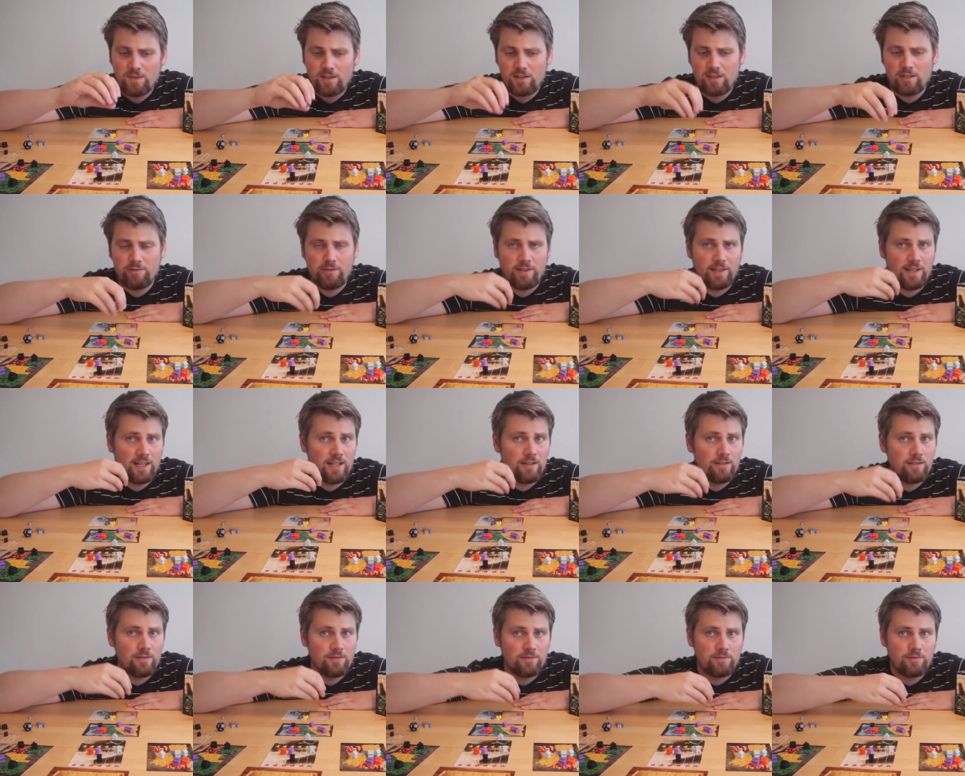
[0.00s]
If they
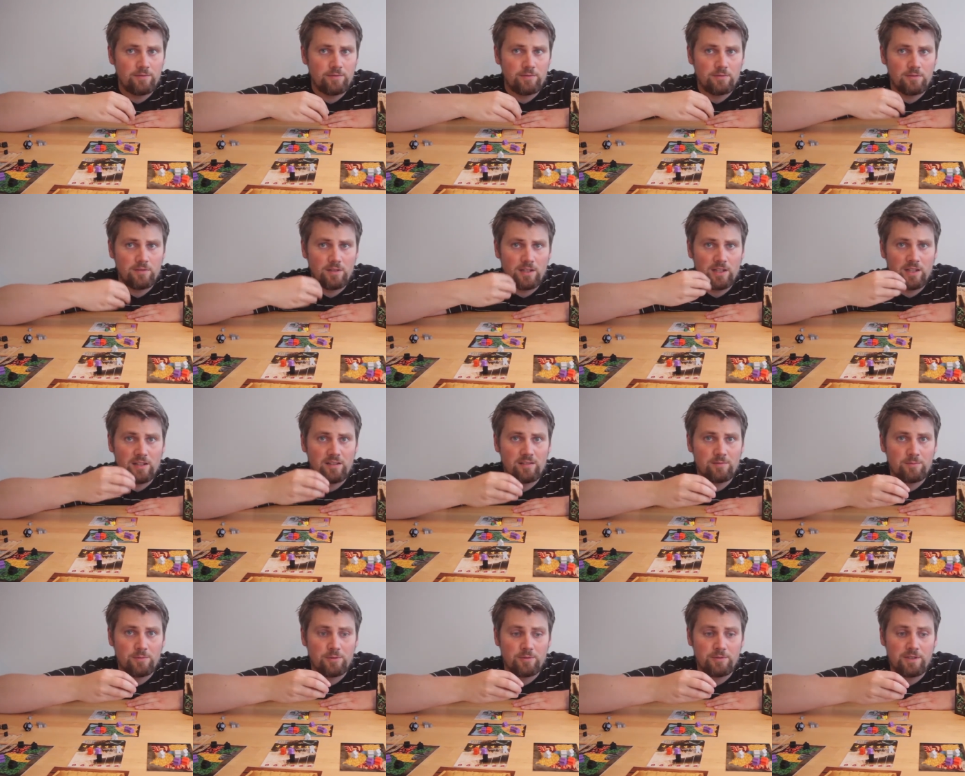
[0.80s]
have a
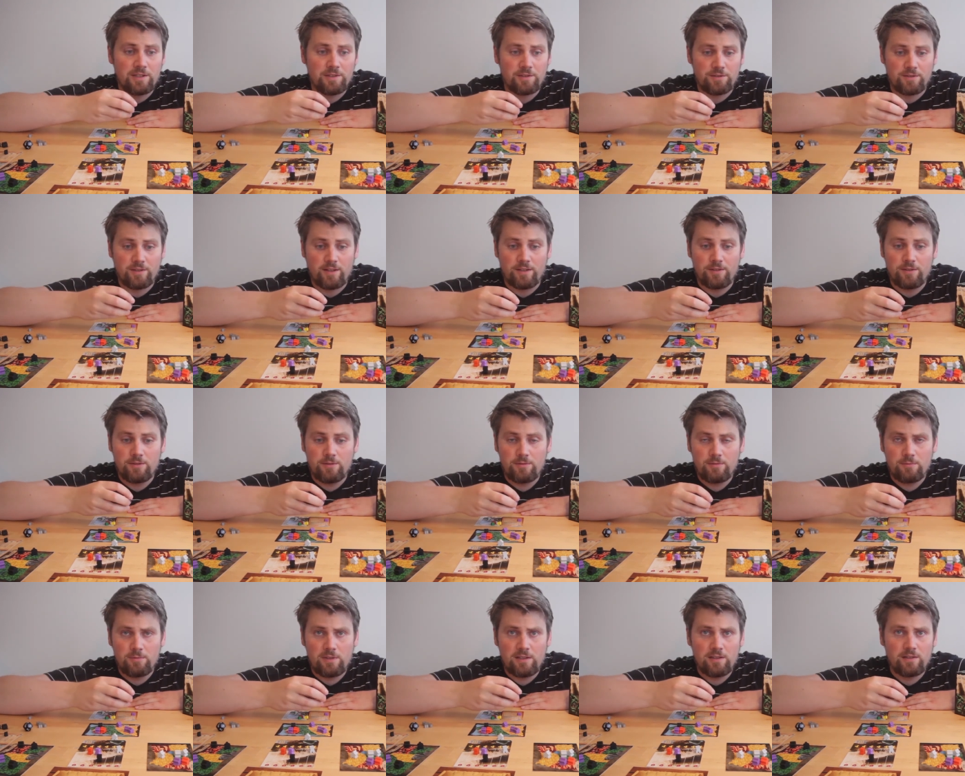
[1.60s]
lot more resources than
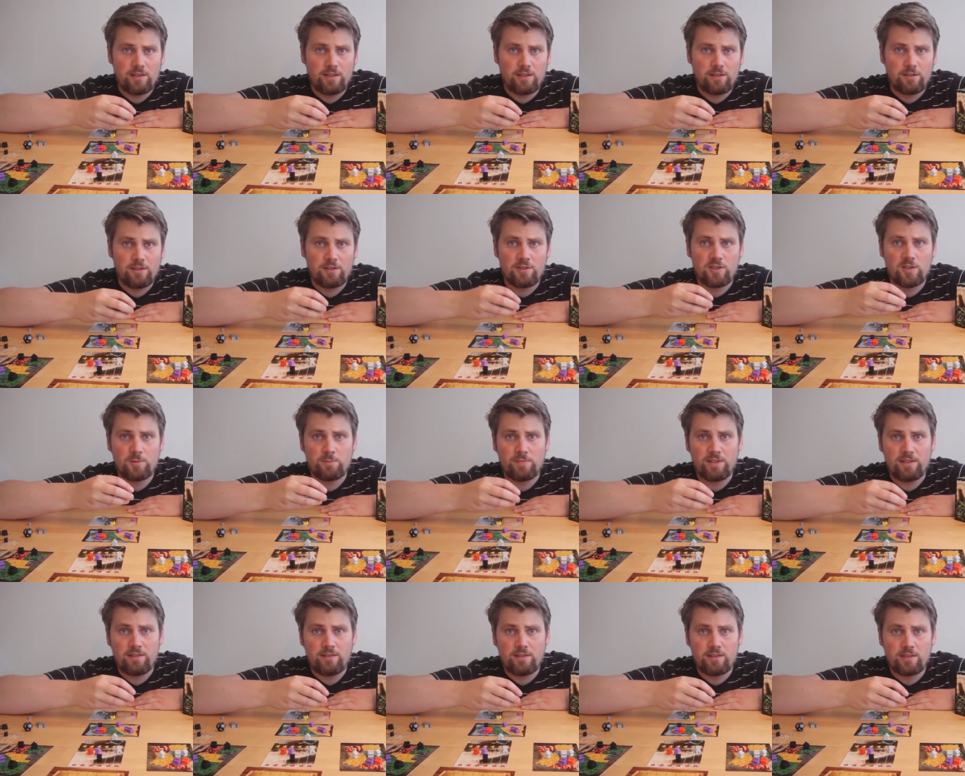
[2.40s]
you, well, they're going to
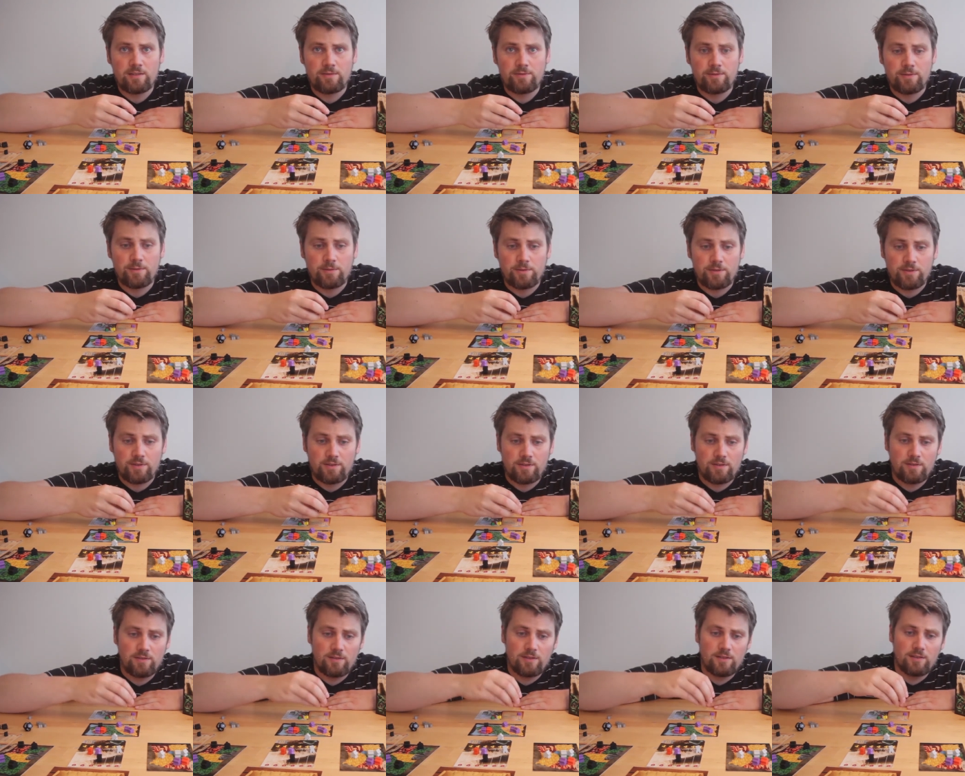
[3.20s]
spend it, of
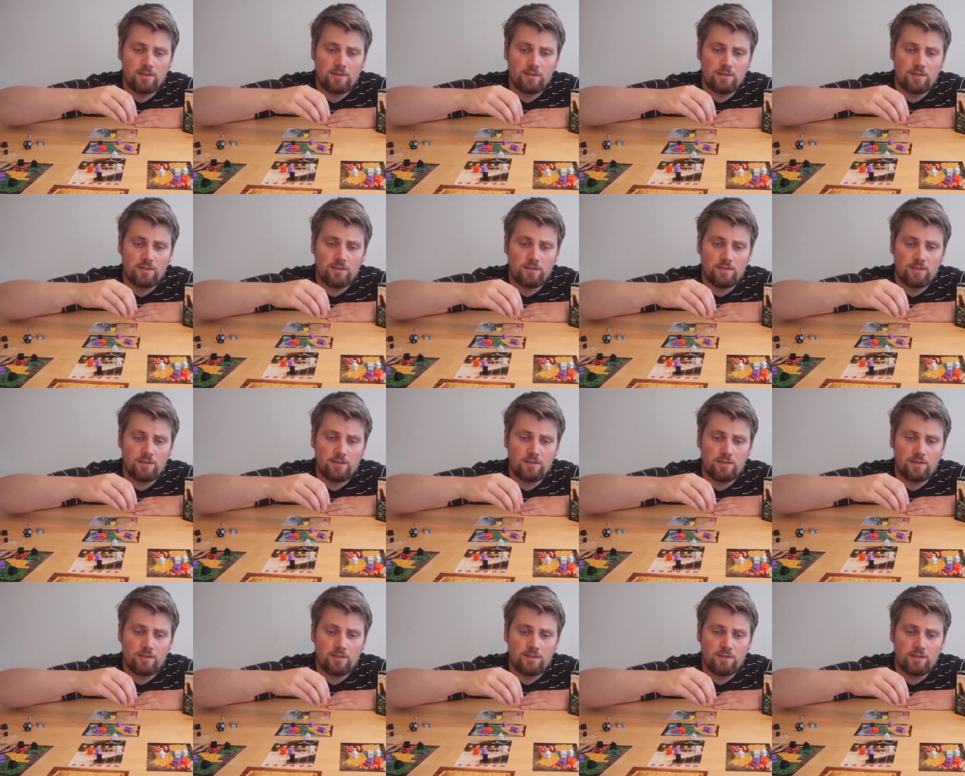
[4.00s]
course.